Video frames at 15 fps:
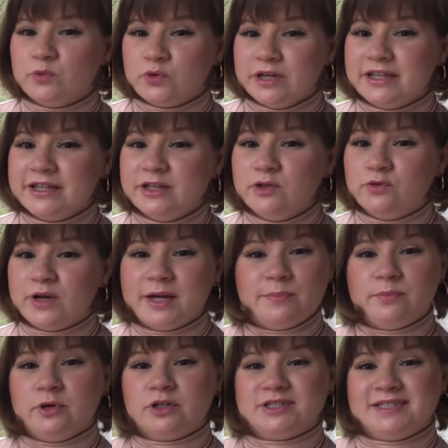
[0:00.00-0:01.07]
really great
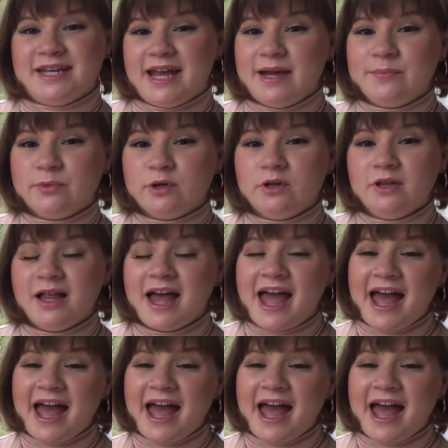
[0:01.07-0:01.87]
books in April,